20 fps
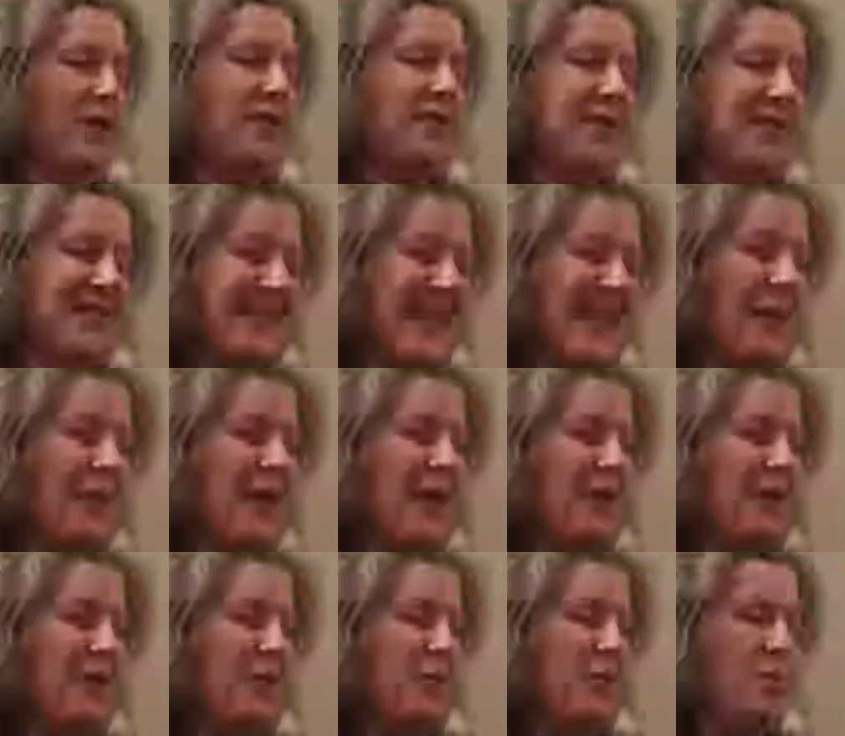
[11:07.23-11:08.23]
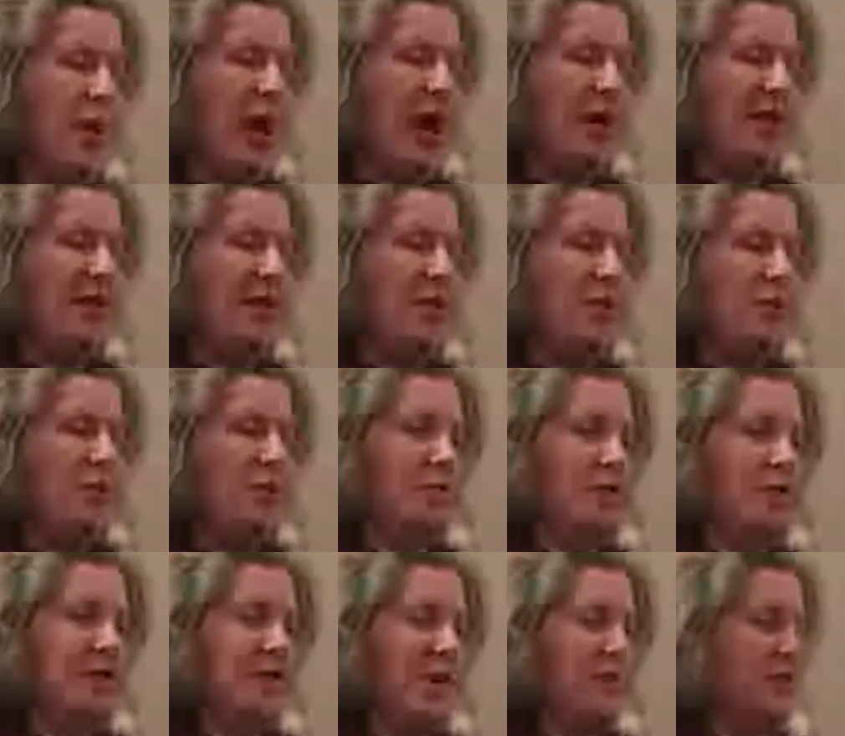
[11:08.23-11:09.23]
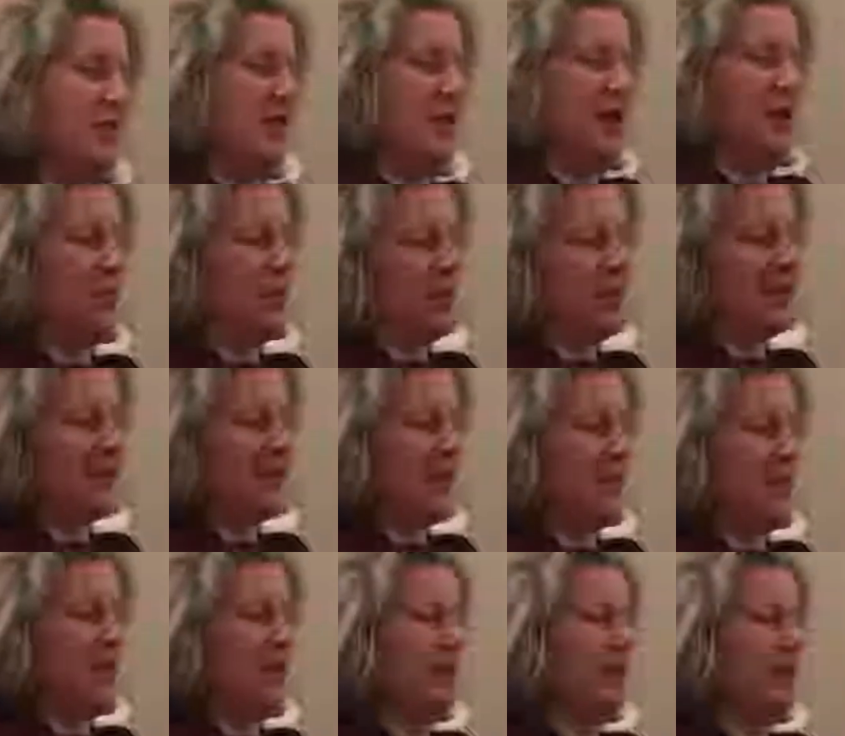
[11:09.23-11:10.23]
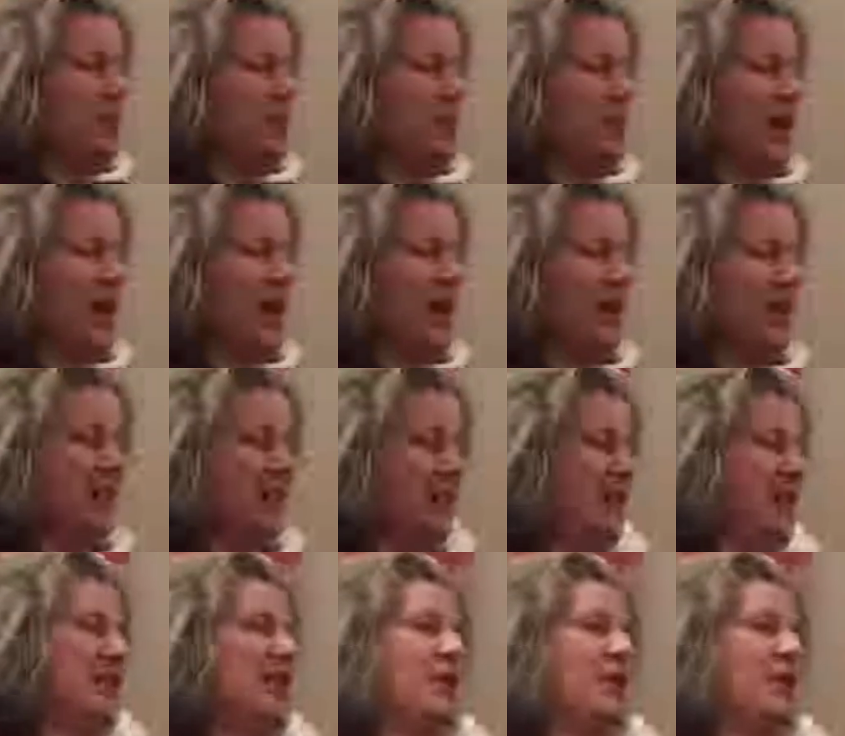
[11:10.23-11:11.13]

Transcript: It's not my lower back though, because I was like, well, that's not my lower back, and they were